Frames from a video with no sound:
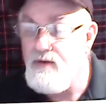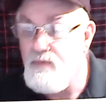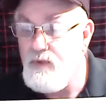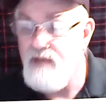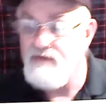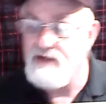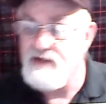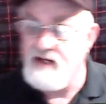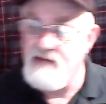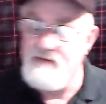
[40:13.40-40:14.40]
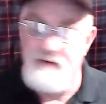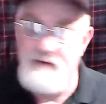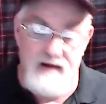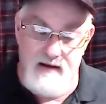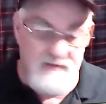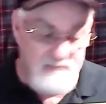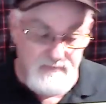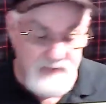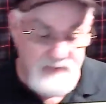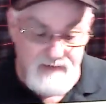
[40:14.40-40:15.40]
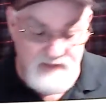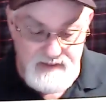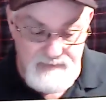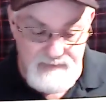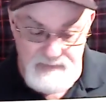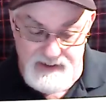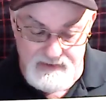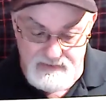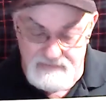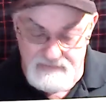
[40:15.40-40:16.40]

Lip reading: We haven't got time to be ill.